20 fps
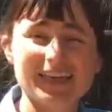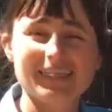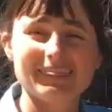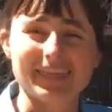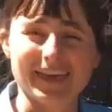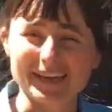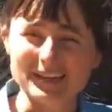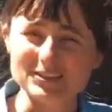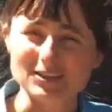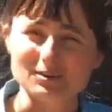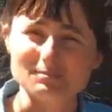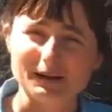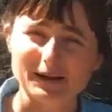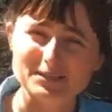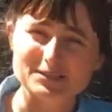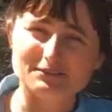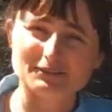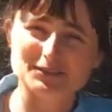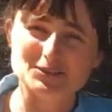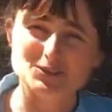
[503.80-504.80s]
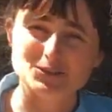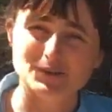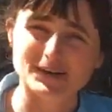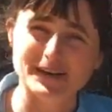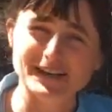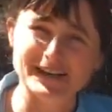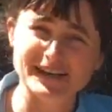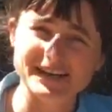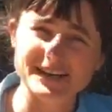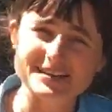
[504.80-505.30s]
Thanks so much for
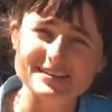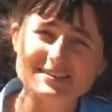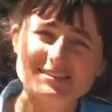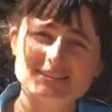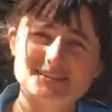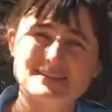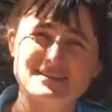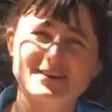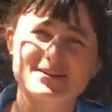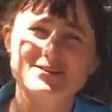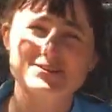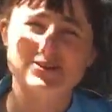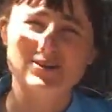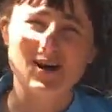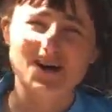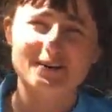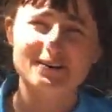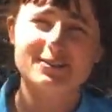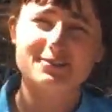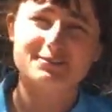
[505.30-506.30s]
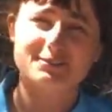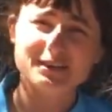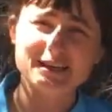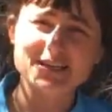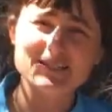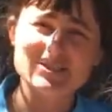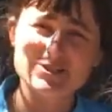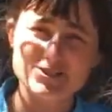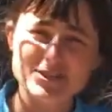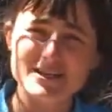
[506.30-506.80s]
joining us. Those are our
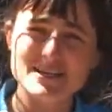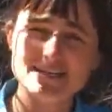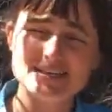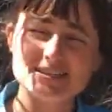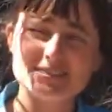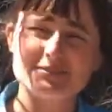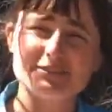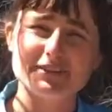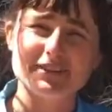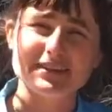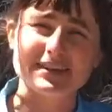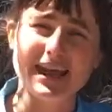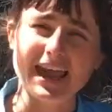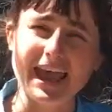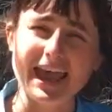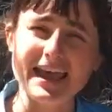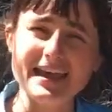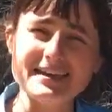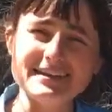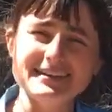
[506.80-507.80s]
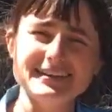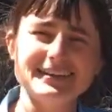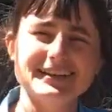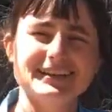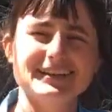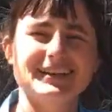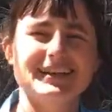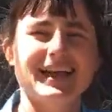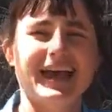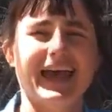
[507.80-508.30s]
3 trees for the day,
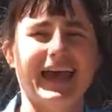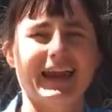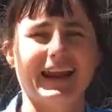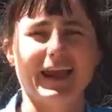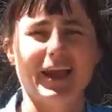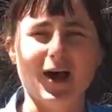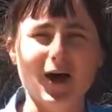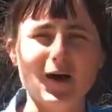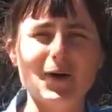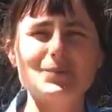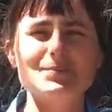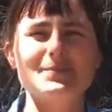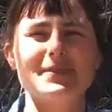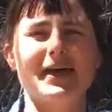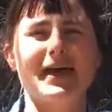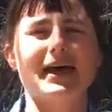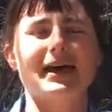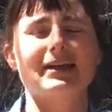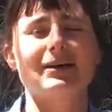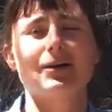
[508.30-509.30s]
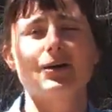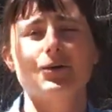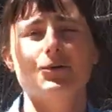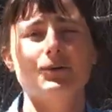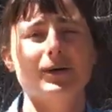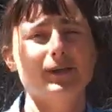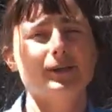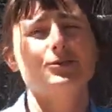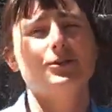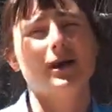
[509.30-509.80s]
and I hope that
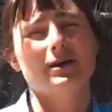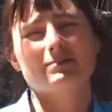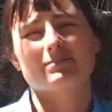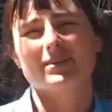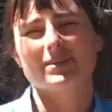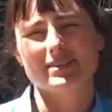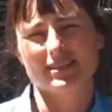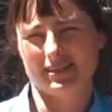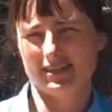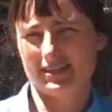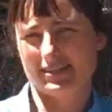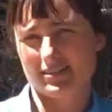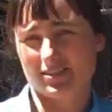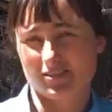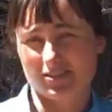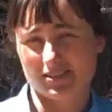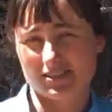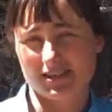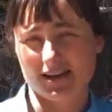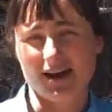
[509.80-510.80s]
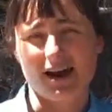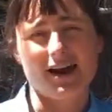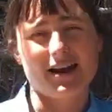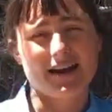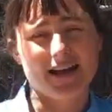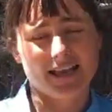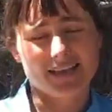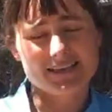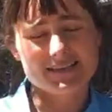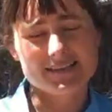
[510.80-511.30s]
when you come visit the Eastern Sierra
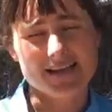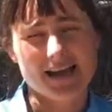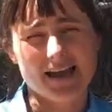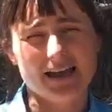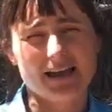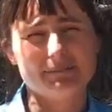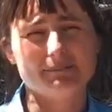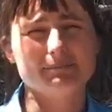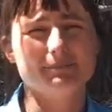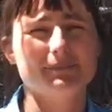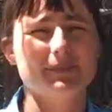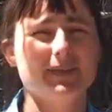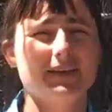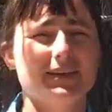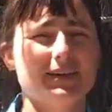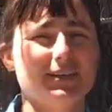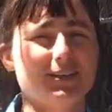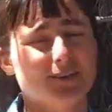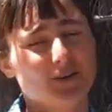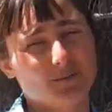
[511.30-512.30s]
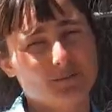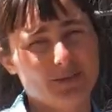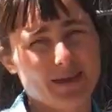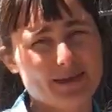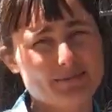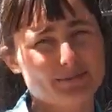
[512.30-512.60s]
next time, you'll be